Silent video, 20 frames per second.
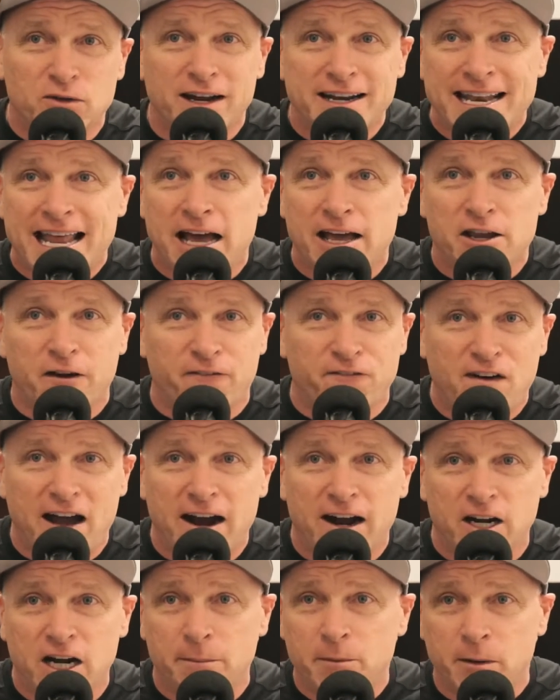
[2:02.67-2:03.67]
right now. You're
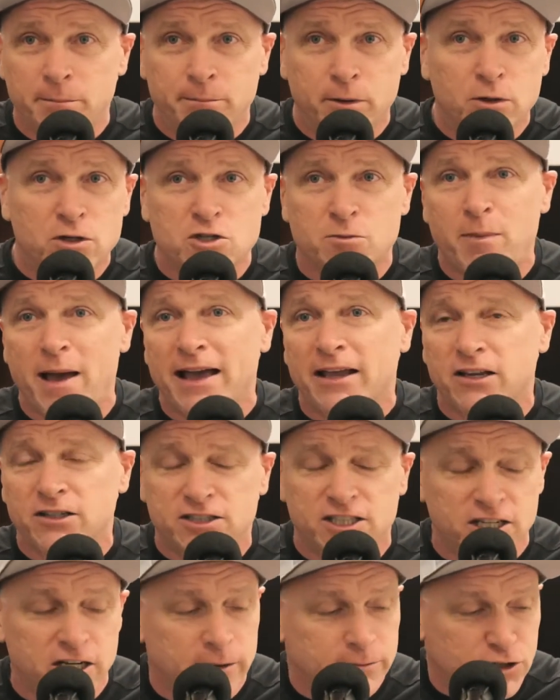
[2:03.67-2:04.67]
fired up. Your booties are back. You're
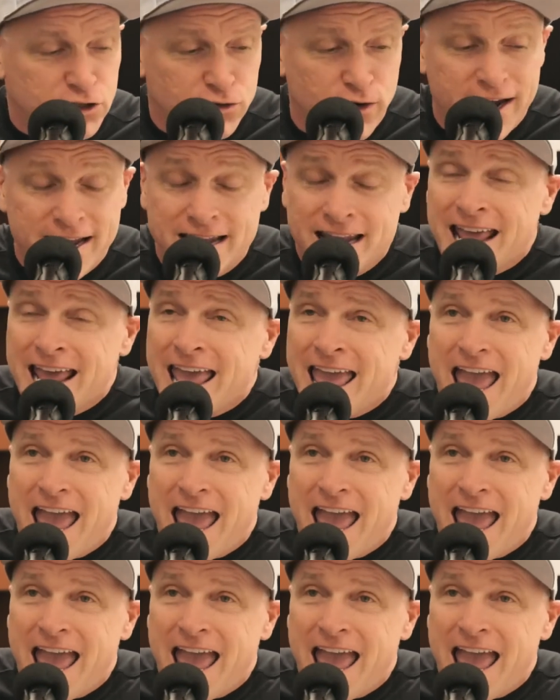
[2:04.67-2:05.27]
sitting up straight,